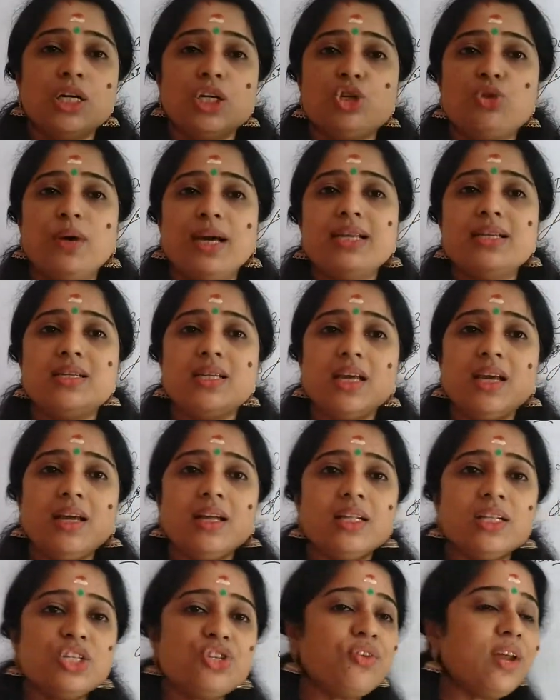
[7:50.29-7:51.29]

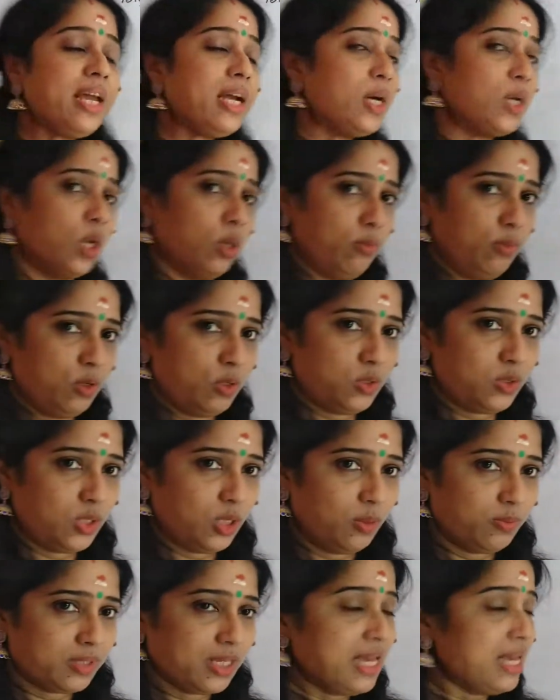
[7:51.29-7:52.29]
23
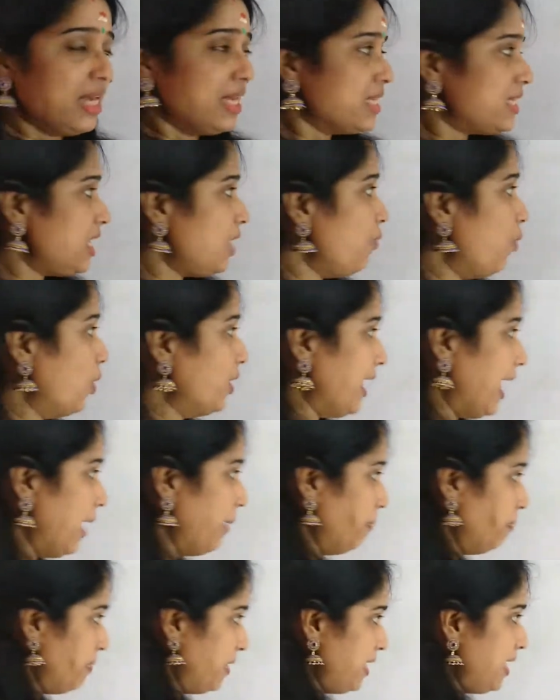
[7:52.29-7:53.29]
chromosomes. See what
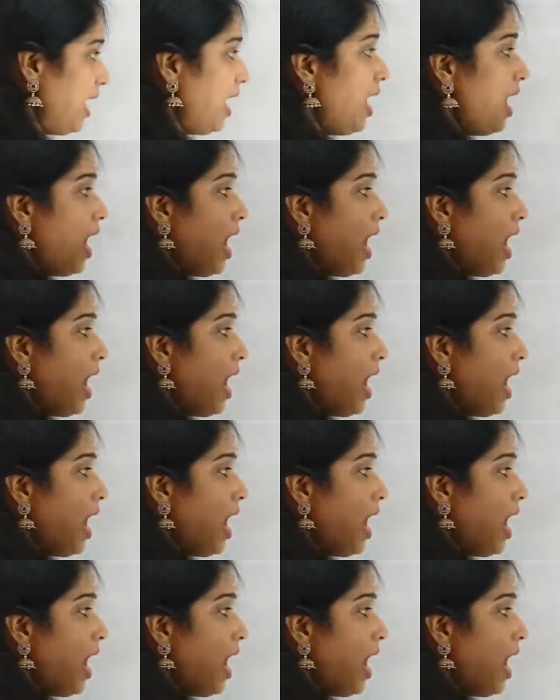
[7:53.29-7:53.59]
happened.